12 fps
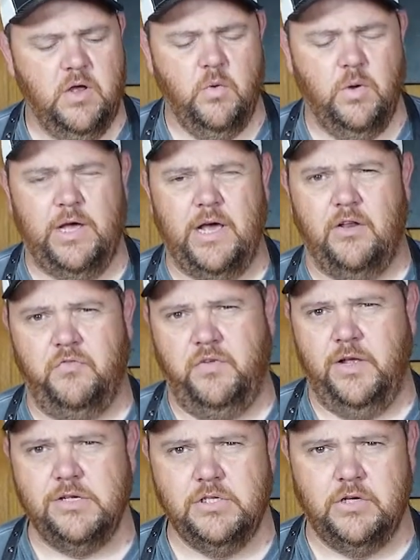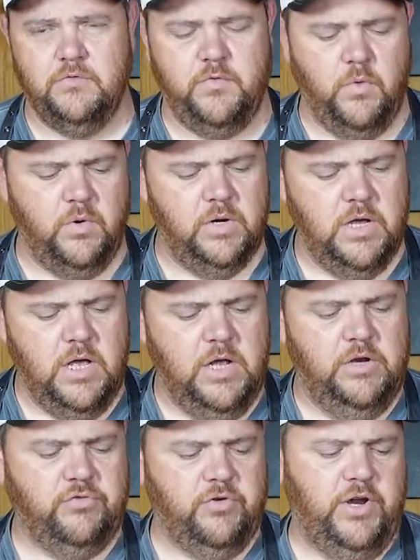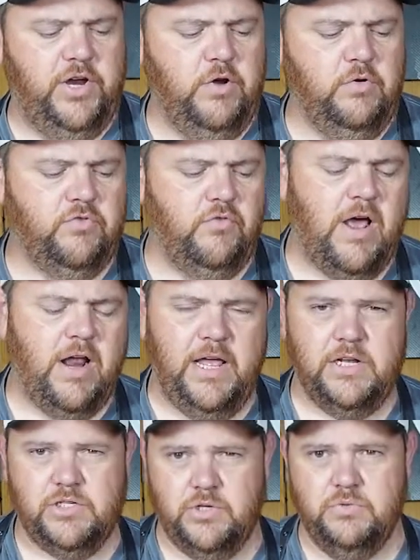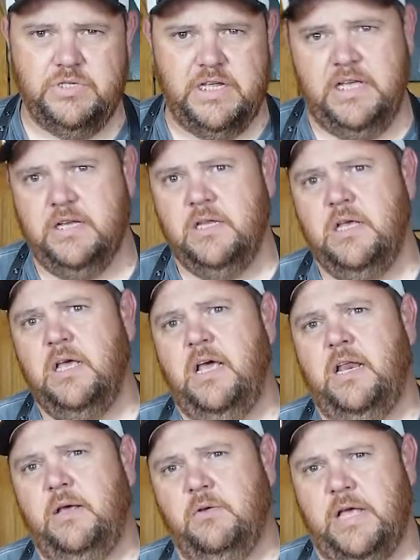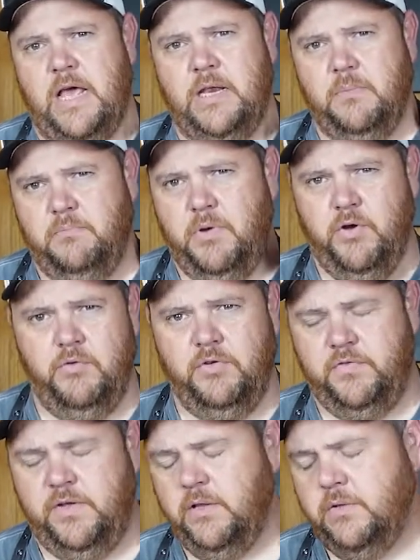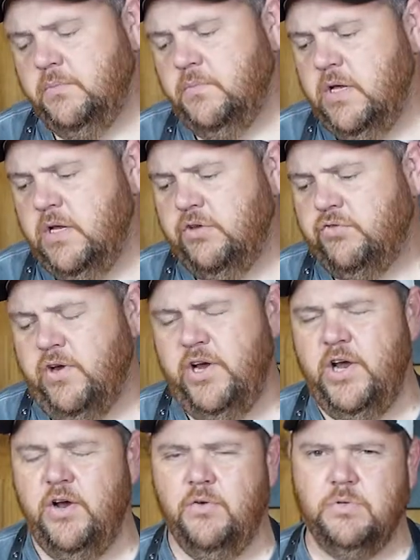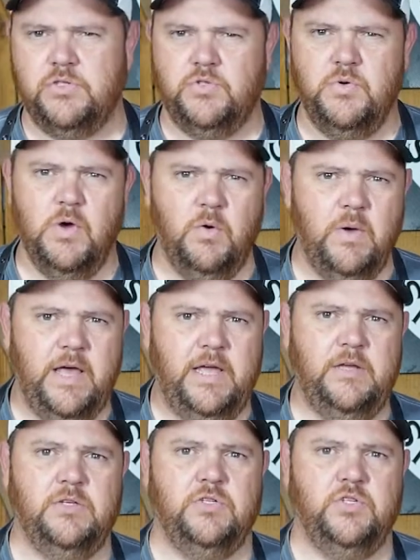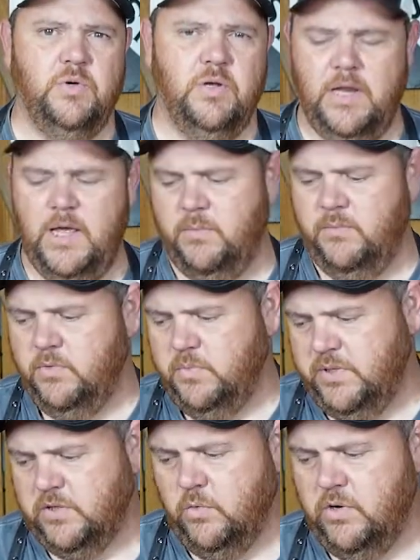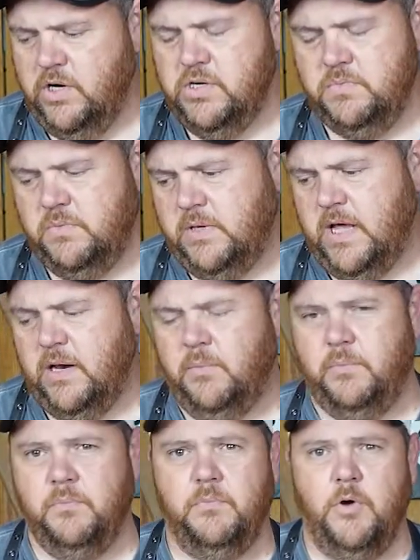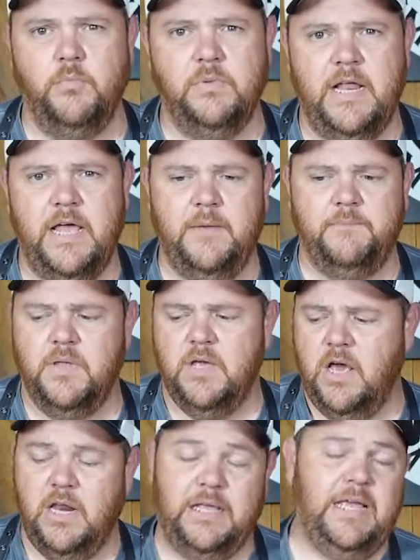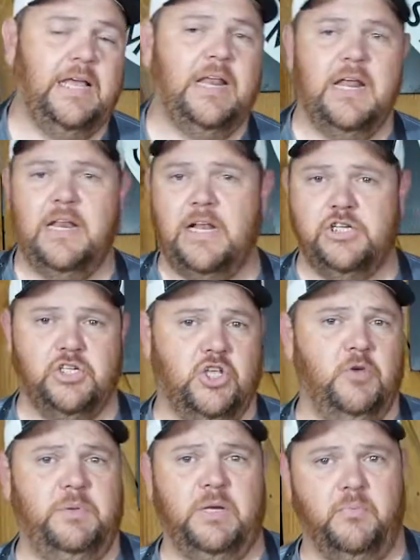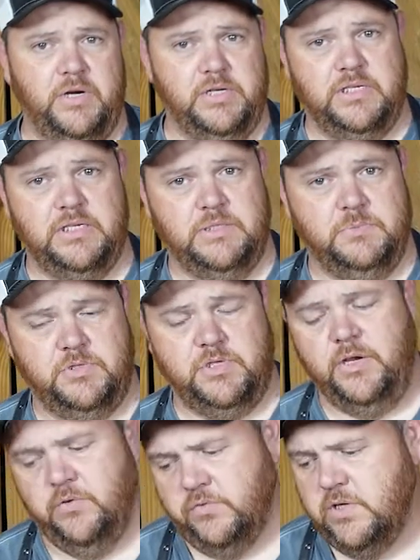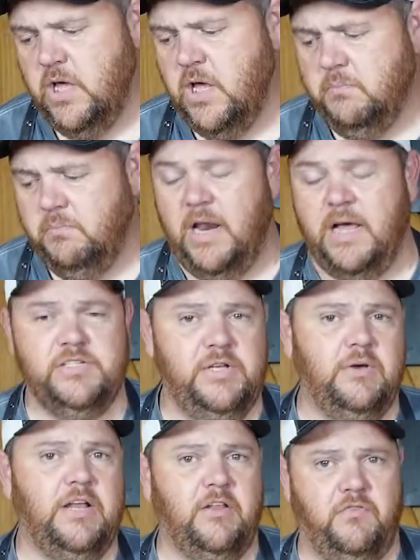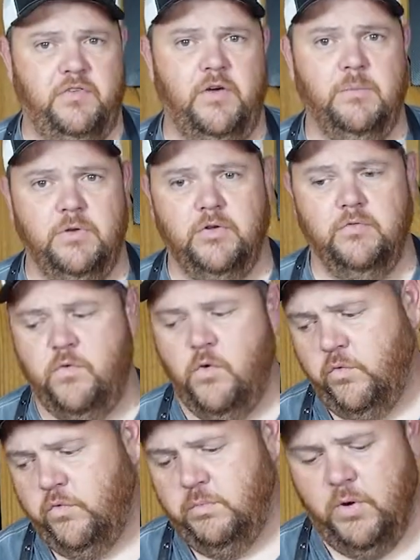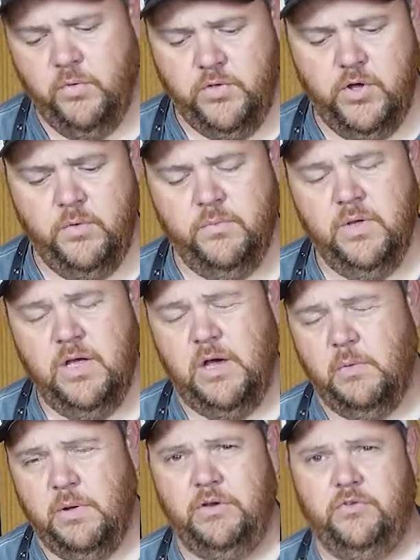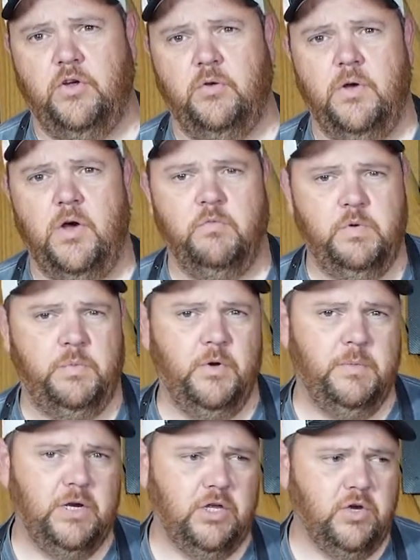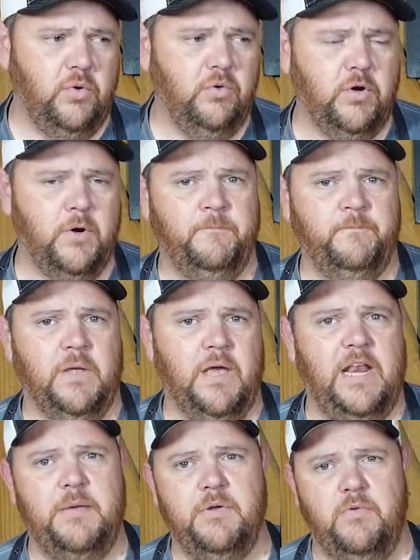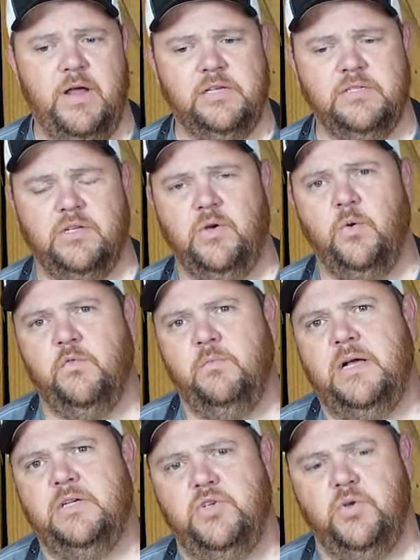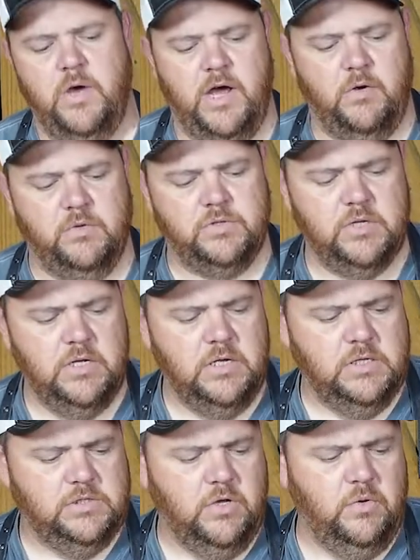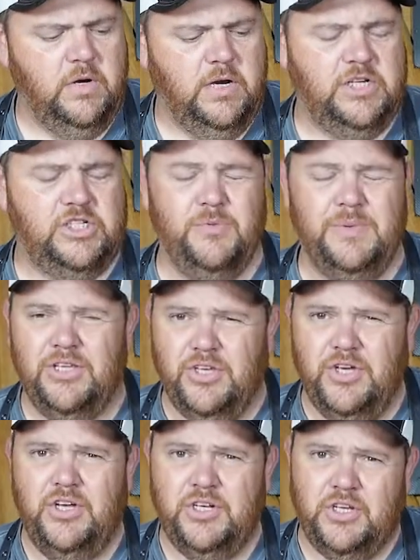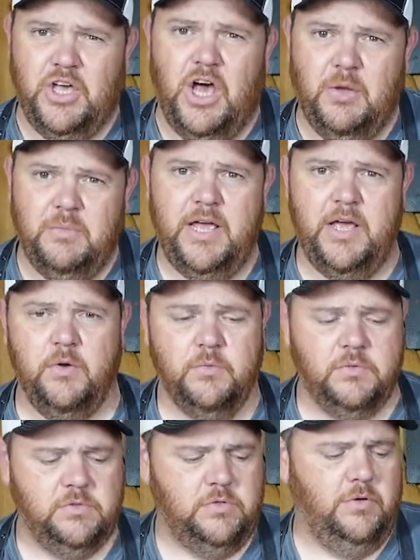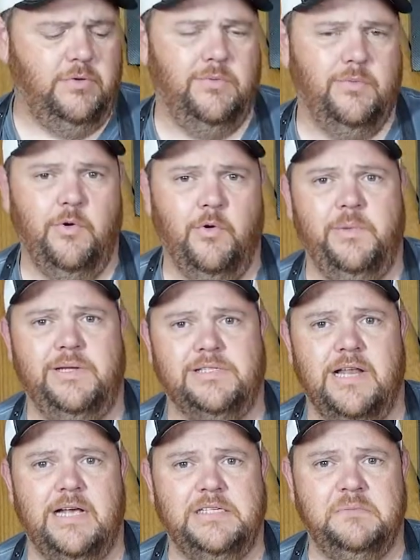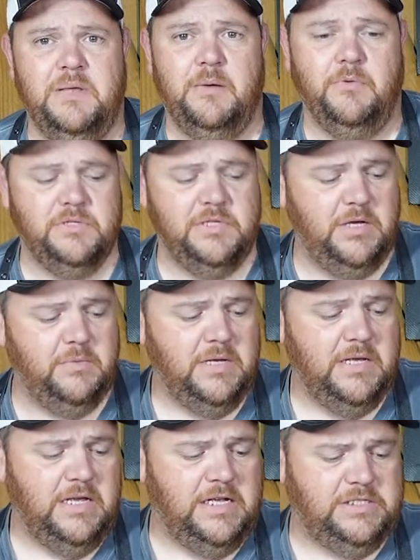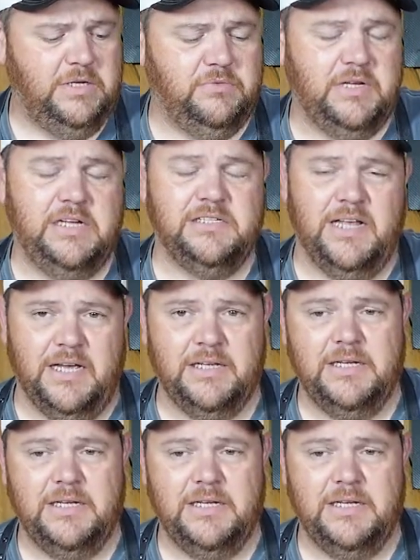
I got the feel I was looking for. This one here was right at 210 and it had a buttery feel. This right here was 208 to 211, depending on where I kind of probed it at. And again, that just could be the briskets themselves. But I still got the feel I'm looking for both of them. We went and took them off. We put them in the cooler, and they've been resting in the cooler for about 2 hours. So they should be good and calm down. So we won't be slicing these bad boys up and see what it tastes like.